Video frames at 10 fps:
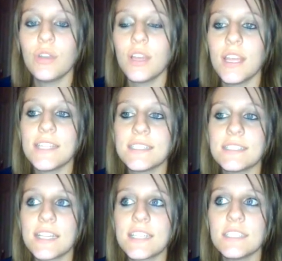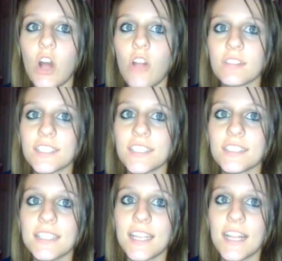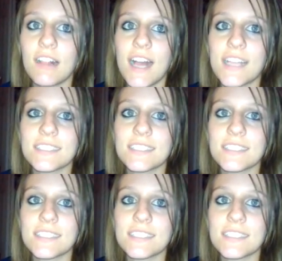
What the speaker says: it's $60 here to take a class,